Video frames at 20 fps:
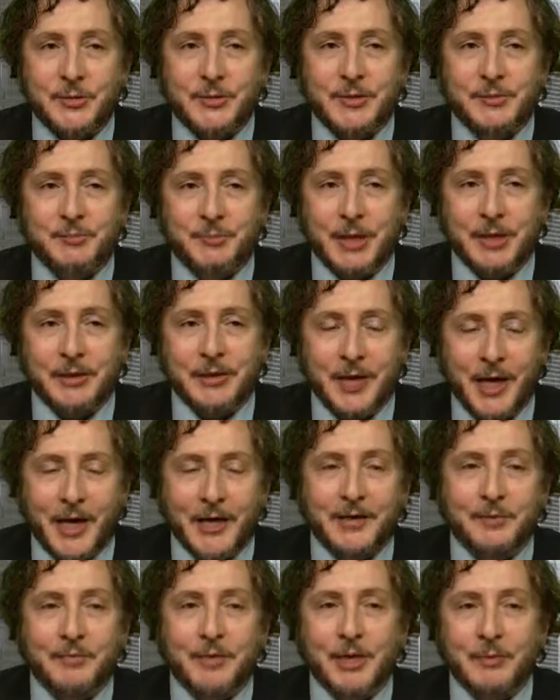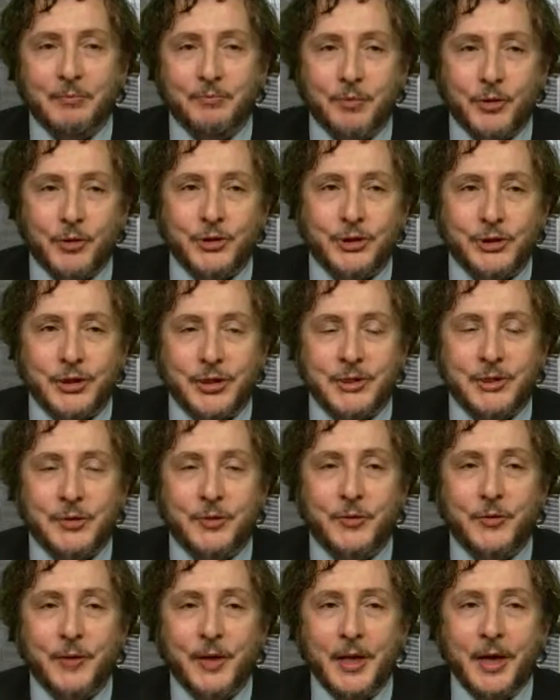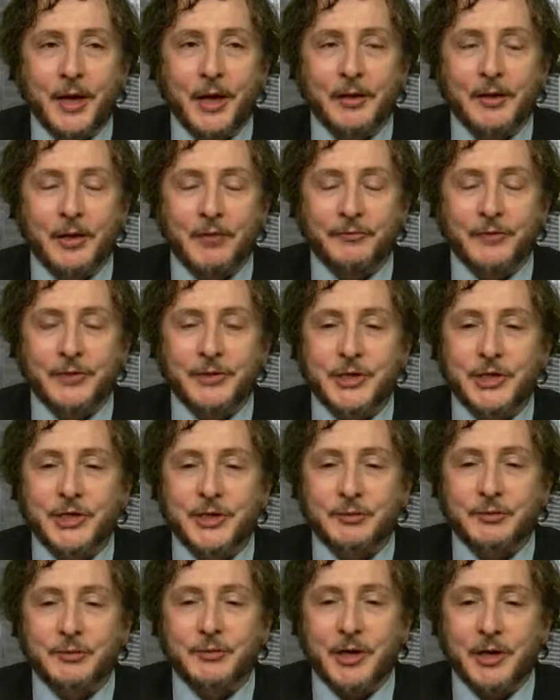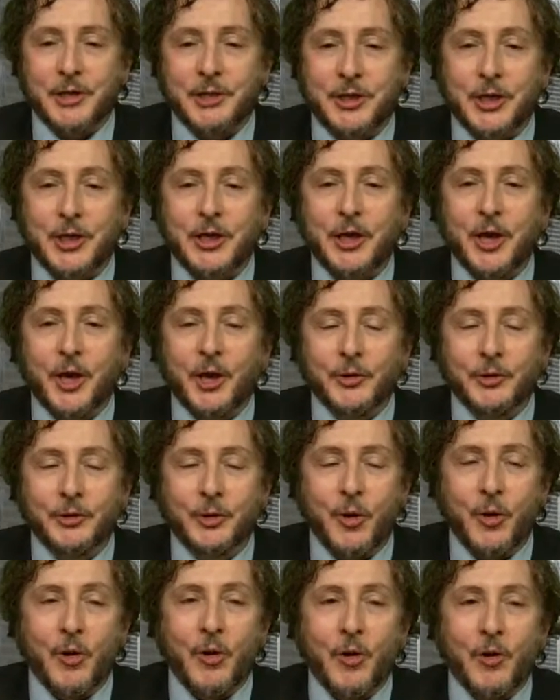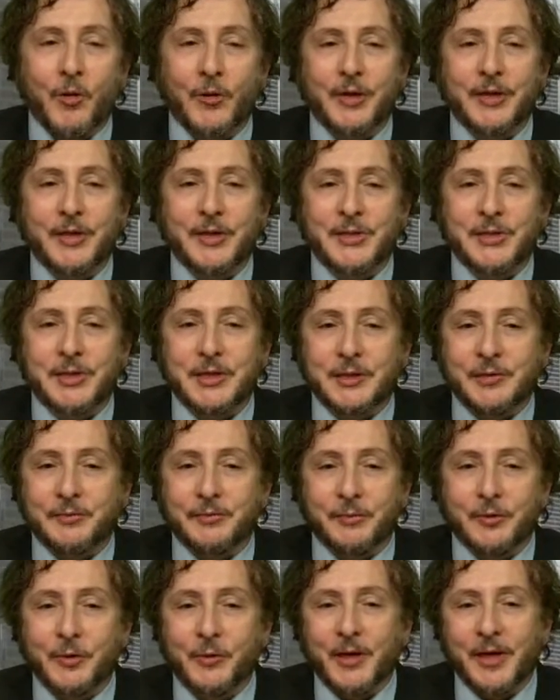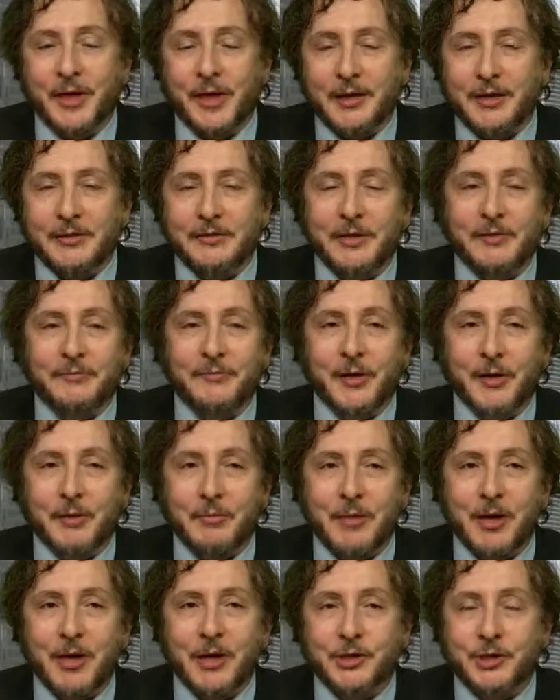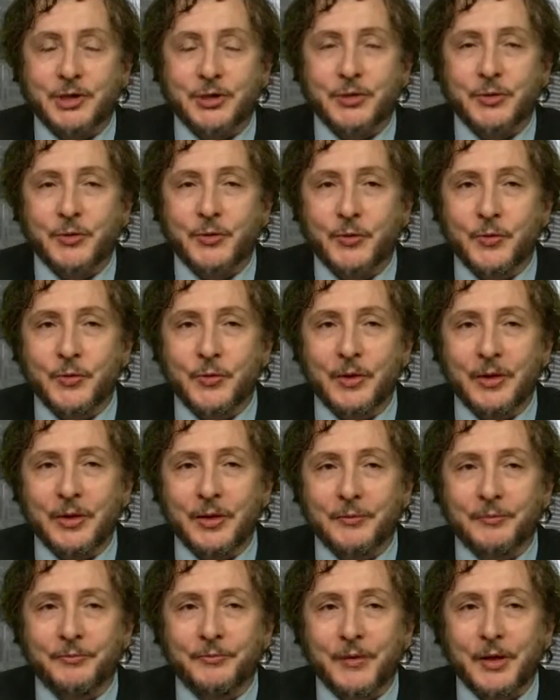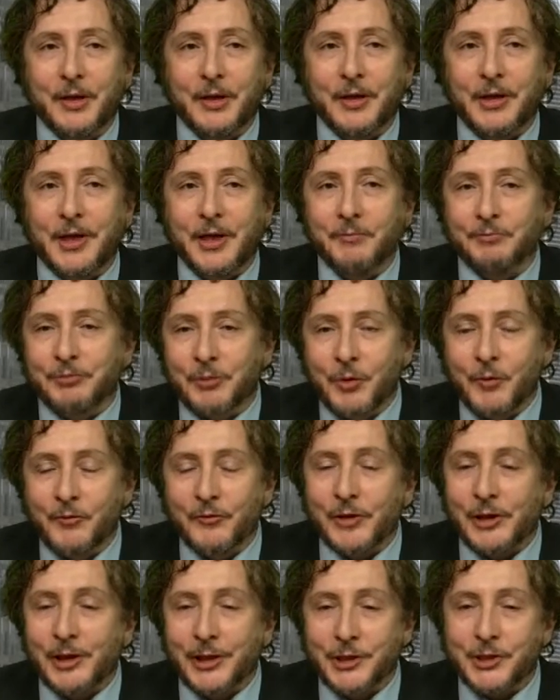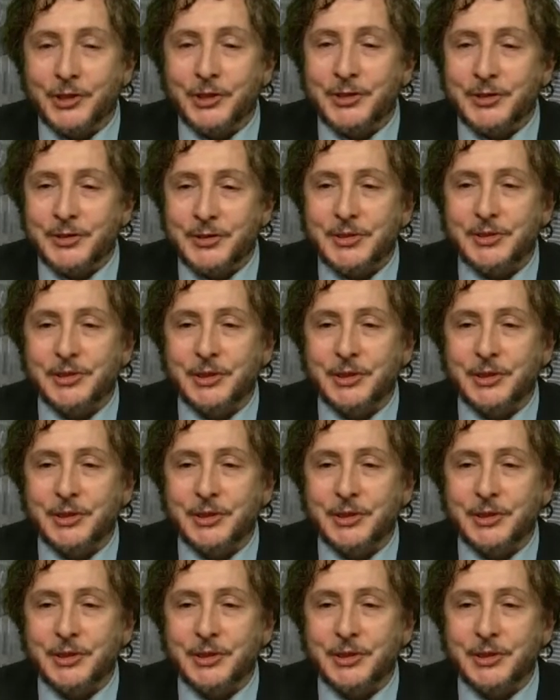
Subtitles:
So he's neither being pushed into a confrontation with Russia, nor is he doing anything very much to improve relations.